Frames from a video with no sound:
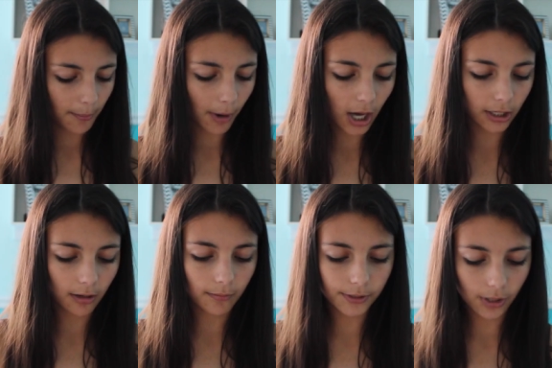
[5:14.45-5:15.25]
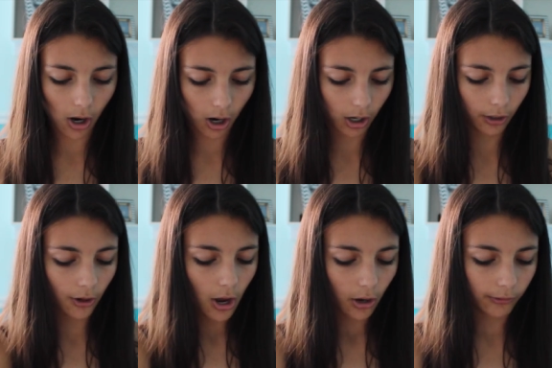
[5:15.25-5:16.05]
the bottoms
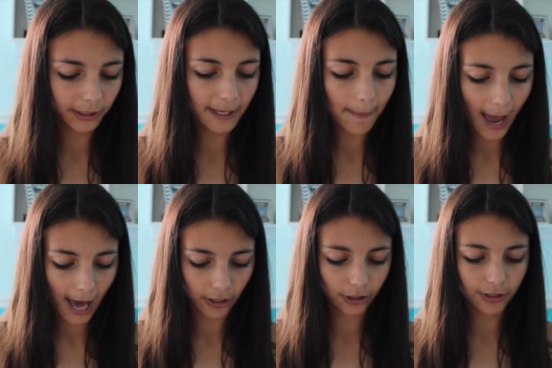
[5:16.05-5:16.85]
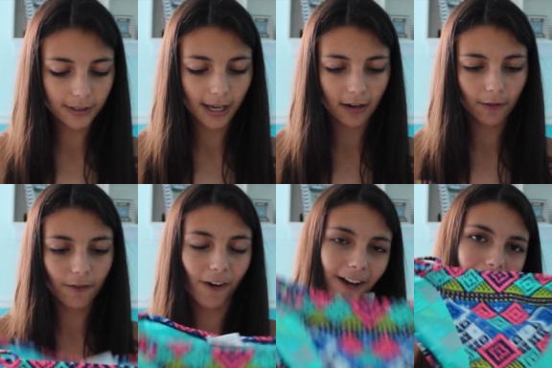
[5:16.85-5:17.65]
are really patterned and
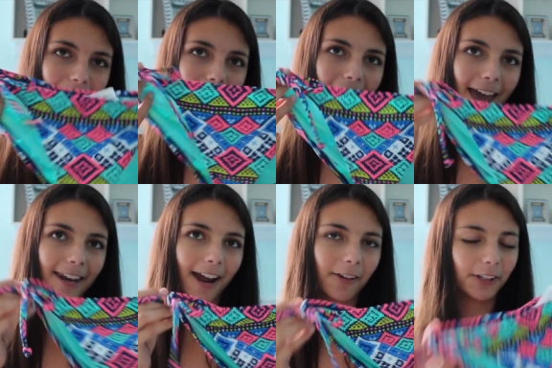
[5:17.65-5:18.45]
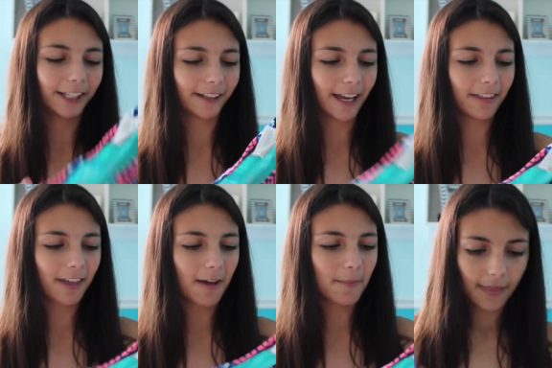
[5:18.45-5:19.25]
funky, and I really like
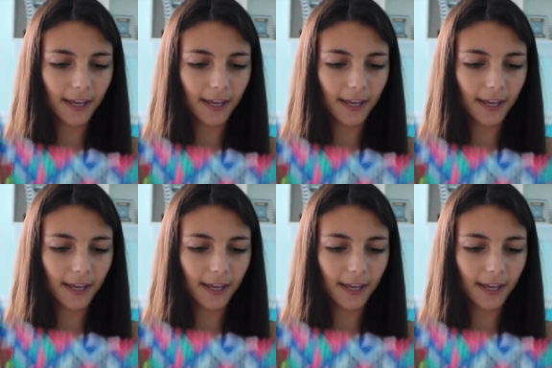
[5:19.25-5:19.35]
them.